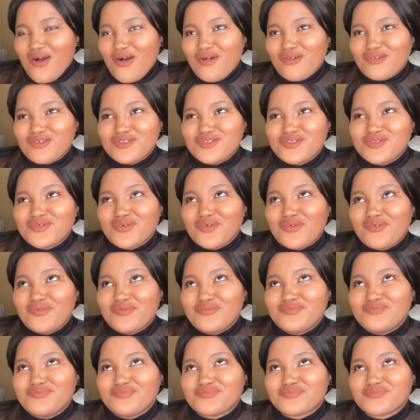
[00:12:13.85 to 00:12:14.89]
Also,
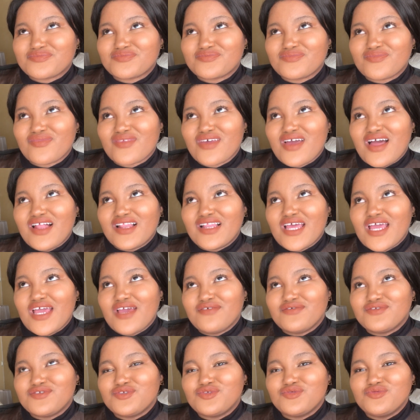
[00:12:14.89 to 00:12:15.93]

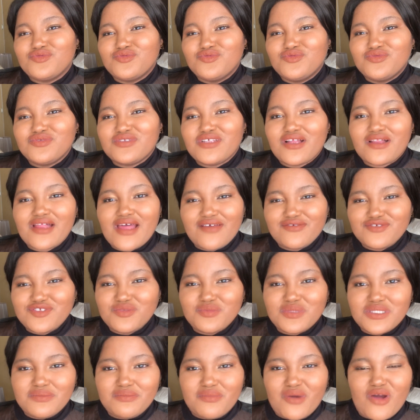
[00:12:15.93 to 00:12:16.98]
there'll have to
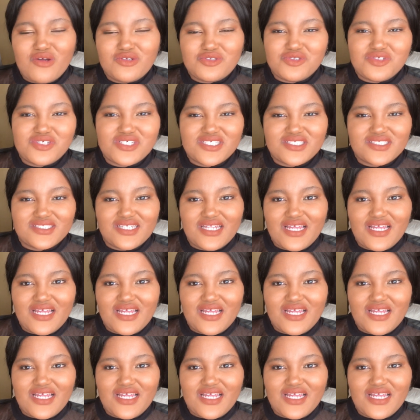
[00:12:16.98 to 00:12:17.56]
be boundaries.